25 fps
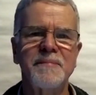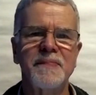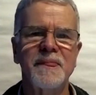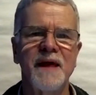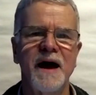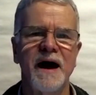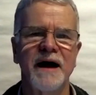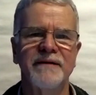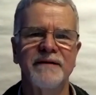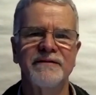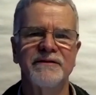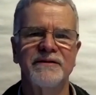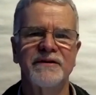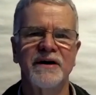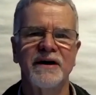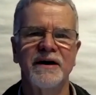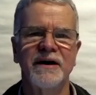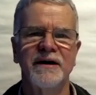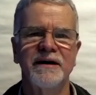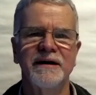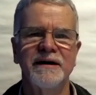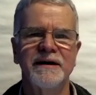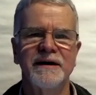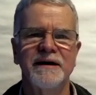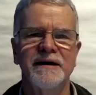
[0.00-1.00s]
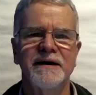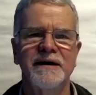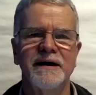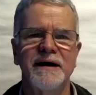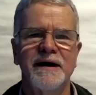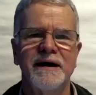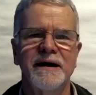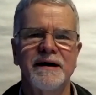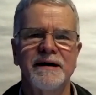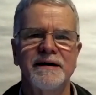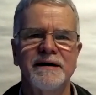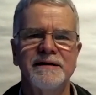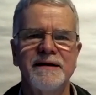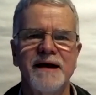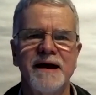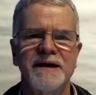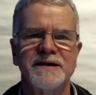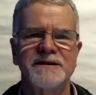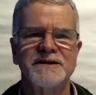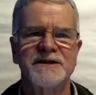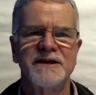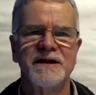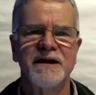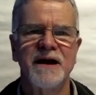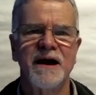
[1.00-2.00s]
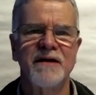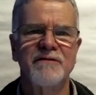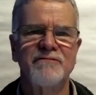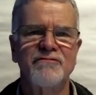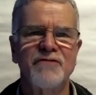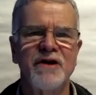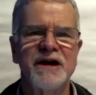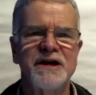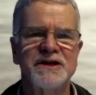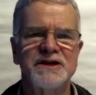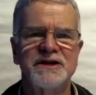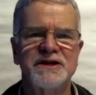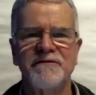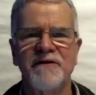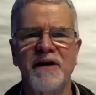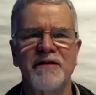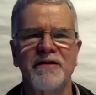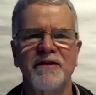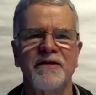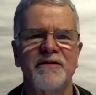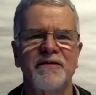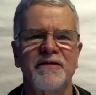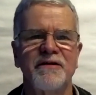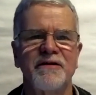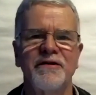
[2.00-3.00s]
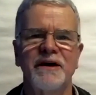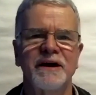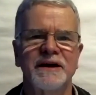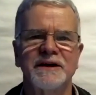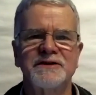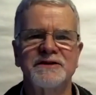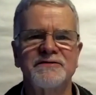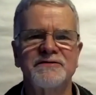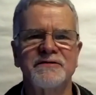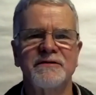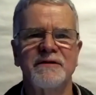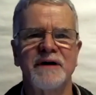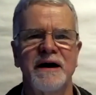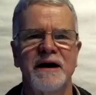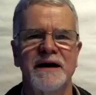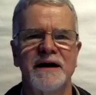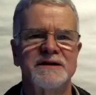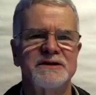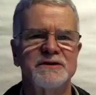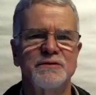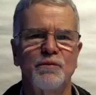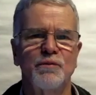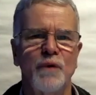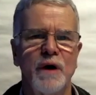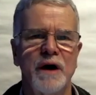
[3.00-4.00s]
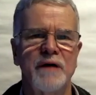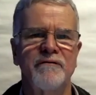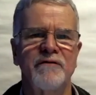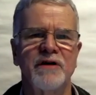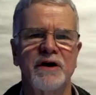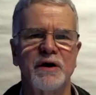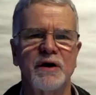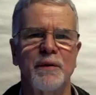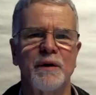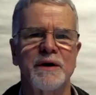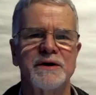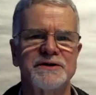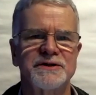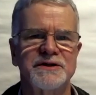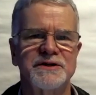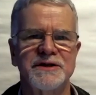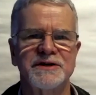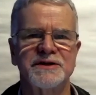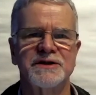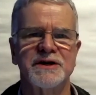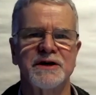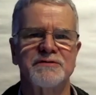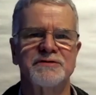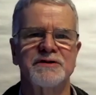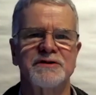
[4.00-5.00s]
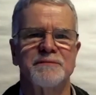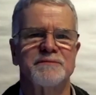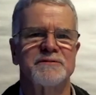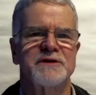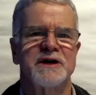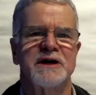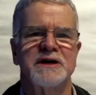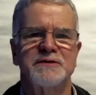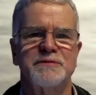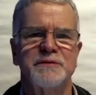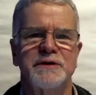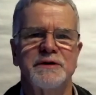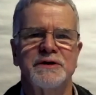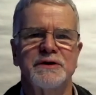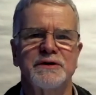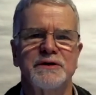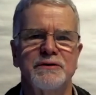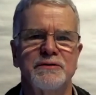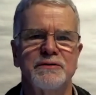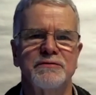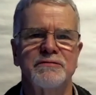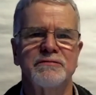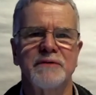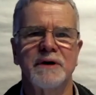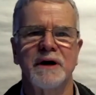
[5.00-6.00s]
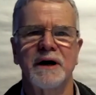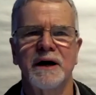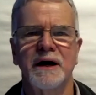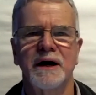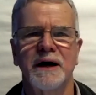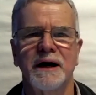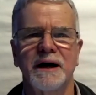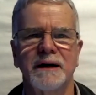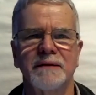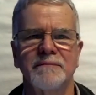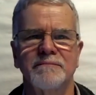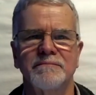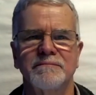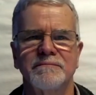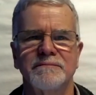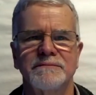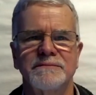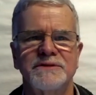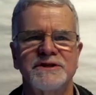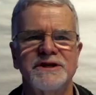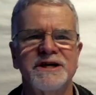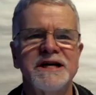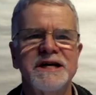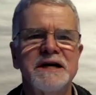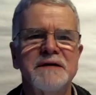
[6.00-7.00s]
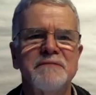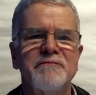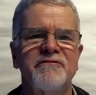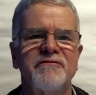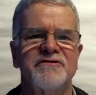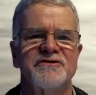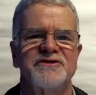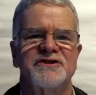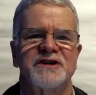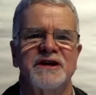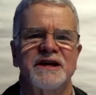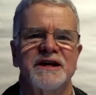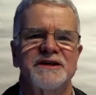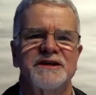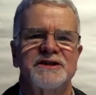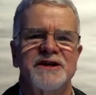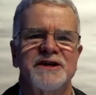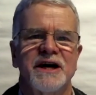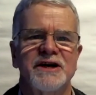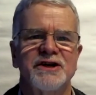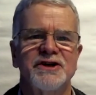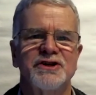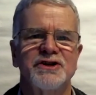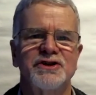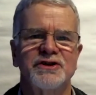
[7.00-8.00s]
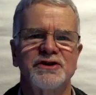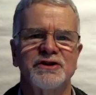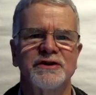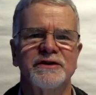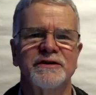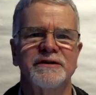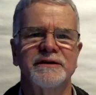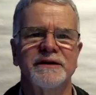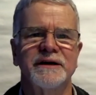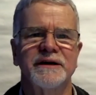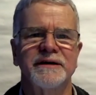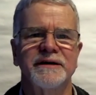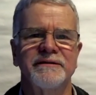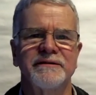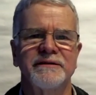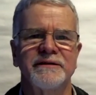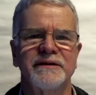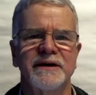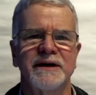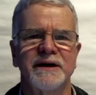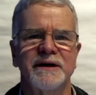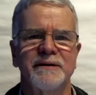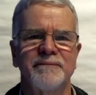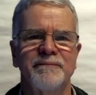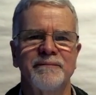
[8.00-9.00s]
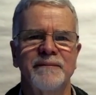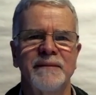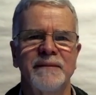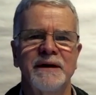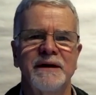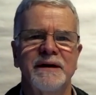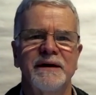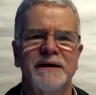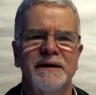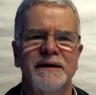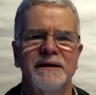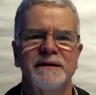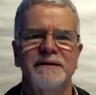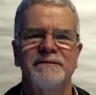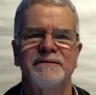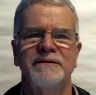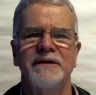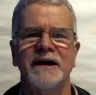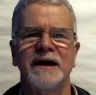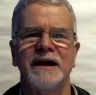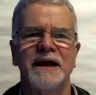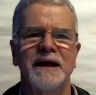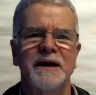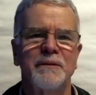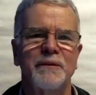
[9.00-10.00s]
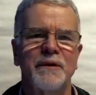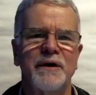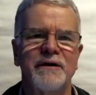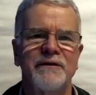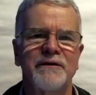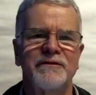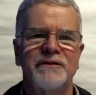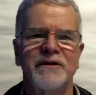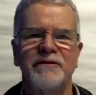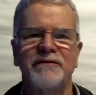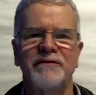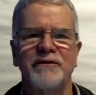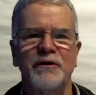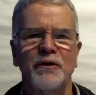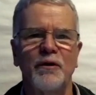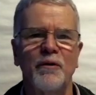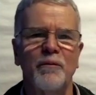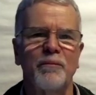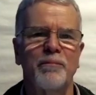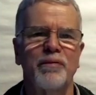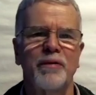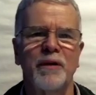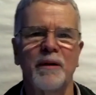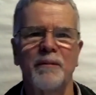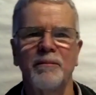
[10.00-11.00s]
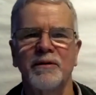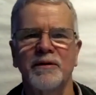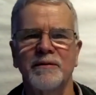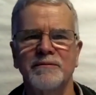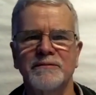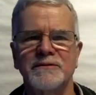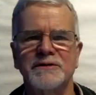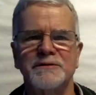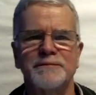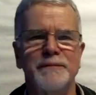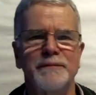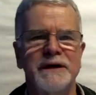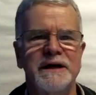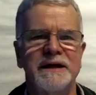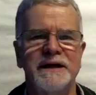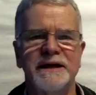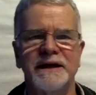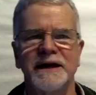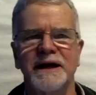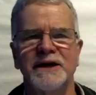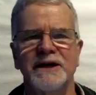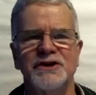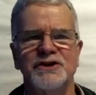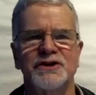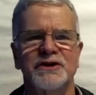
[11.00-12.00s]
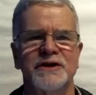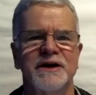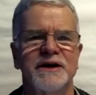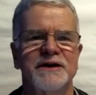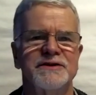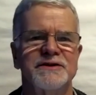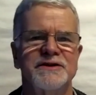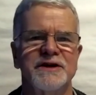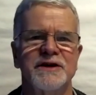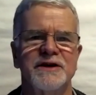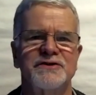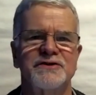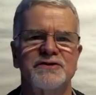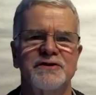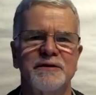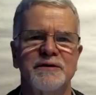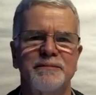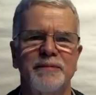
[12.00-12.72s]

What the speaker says: And yes, a range of other things as and when requested. So sometimes we do team facilitation and dealing with difficult problems, mediation, etc.